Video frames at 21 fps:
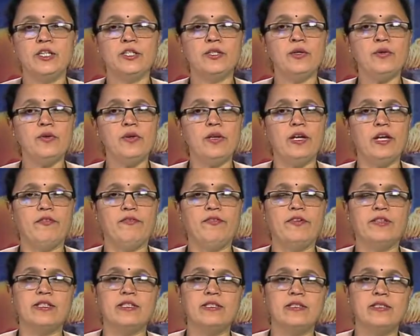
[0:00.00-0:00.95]
So, if
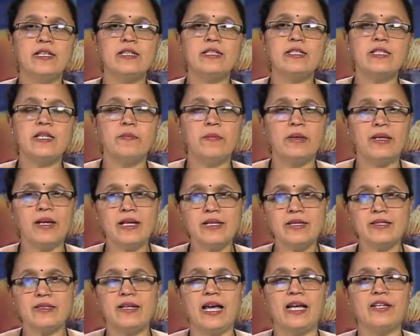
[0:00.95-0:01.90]
we just
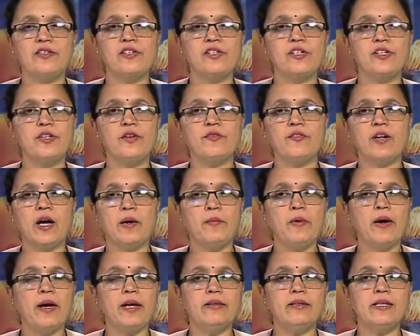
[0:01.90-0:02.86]
summarize digestion of
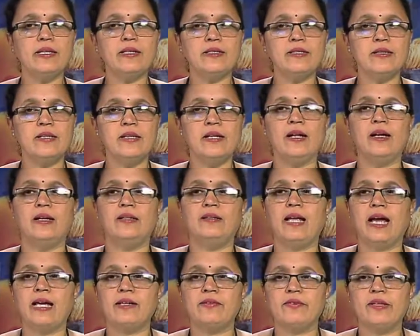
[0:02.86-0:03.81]
carbohydrates,
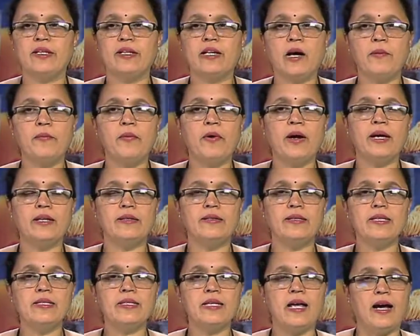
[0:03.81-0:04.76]
dietary
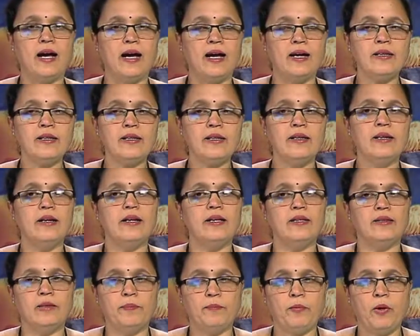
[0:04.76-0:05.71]
carbohydrates are
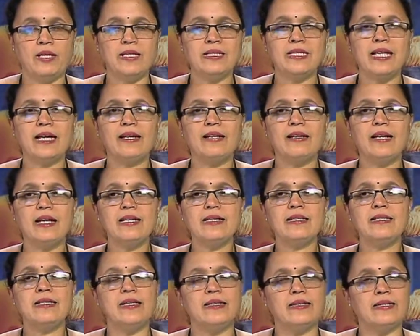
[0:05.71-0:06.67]
the
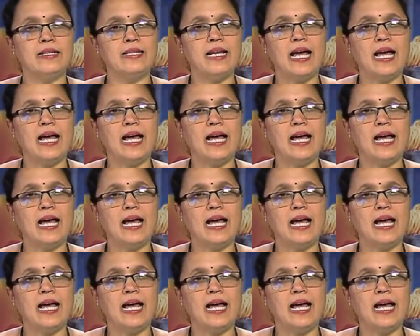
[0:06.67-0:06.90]
polysaccharides, the